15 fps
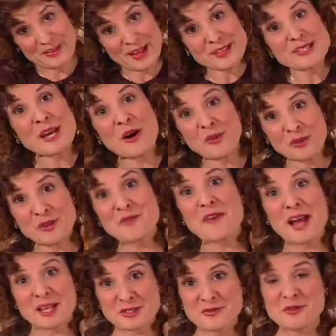Now that's healthy
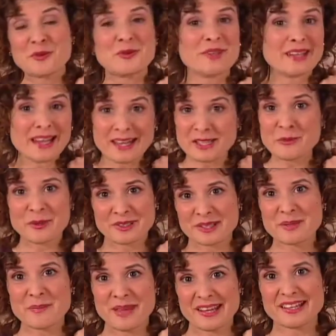fast food that anyone
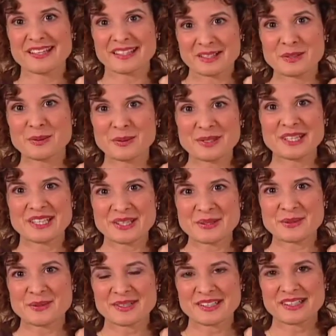can make, including
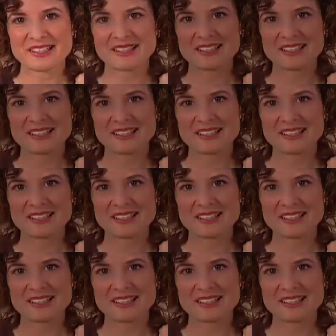you.